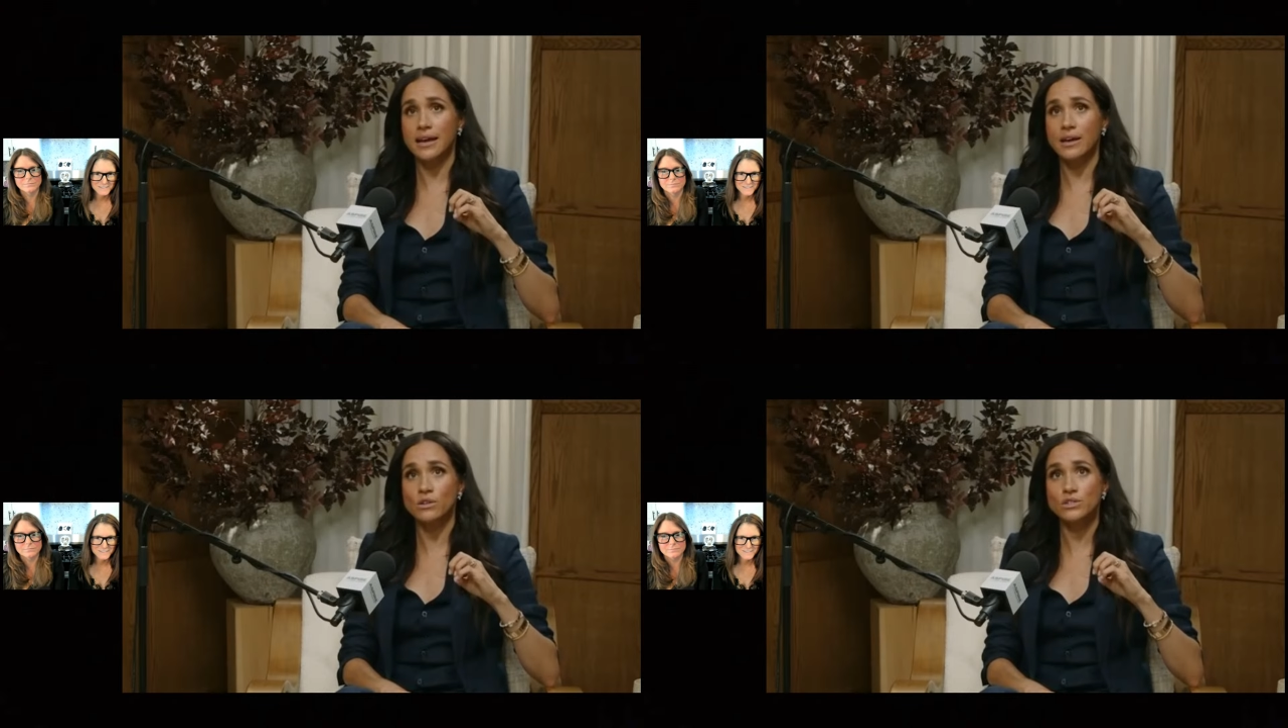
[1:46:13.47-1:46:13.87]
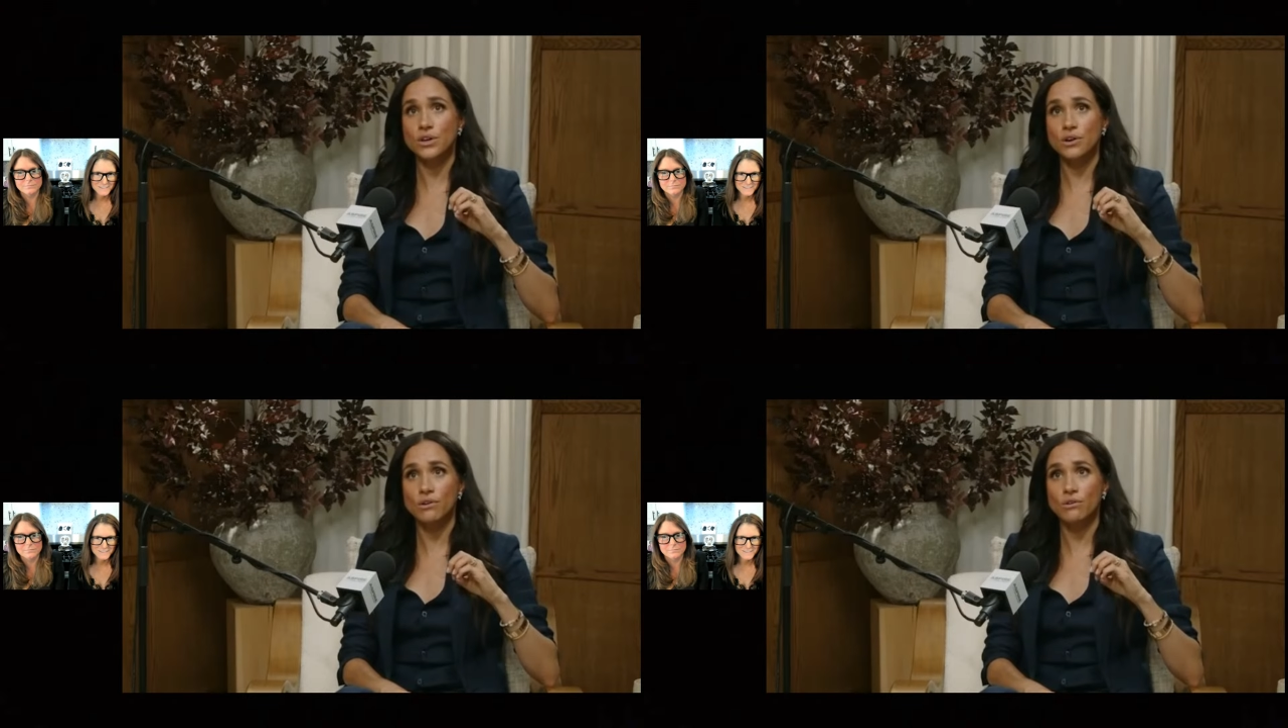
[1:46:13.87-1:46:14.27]
I
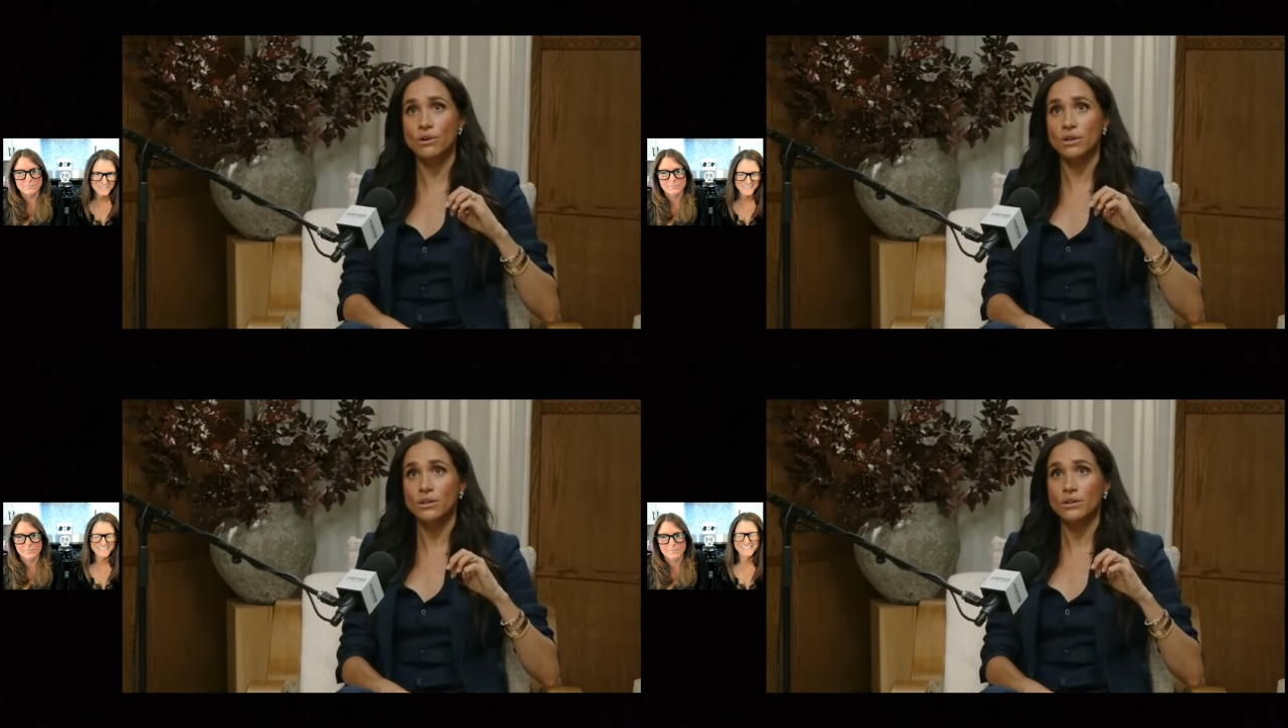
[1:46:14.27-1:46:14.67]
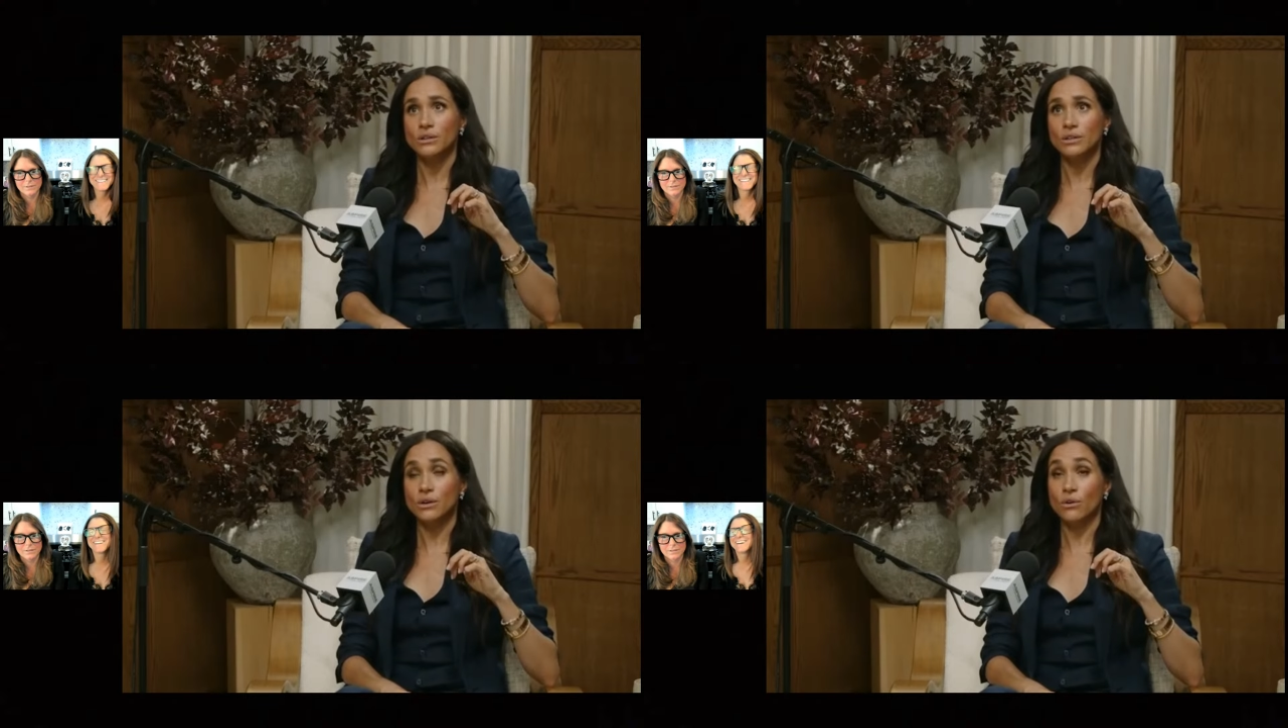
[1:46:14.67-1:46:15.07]
also,
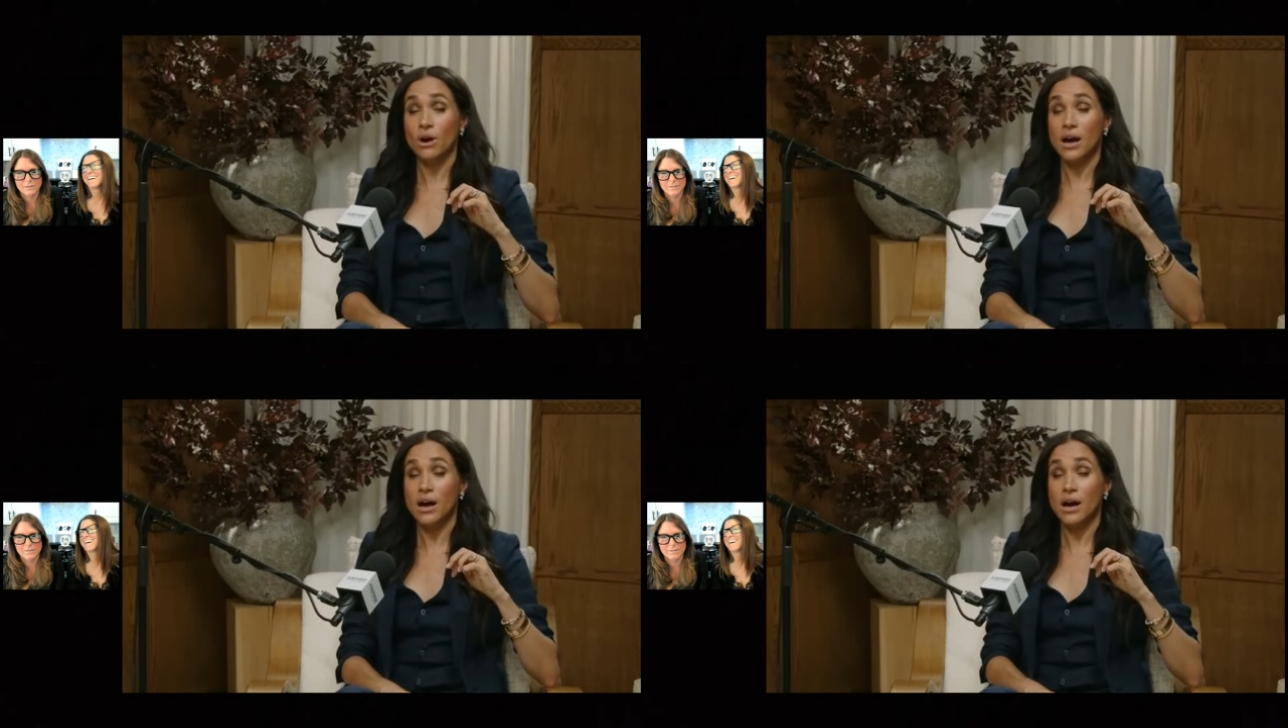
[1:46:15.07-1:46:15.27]
you know,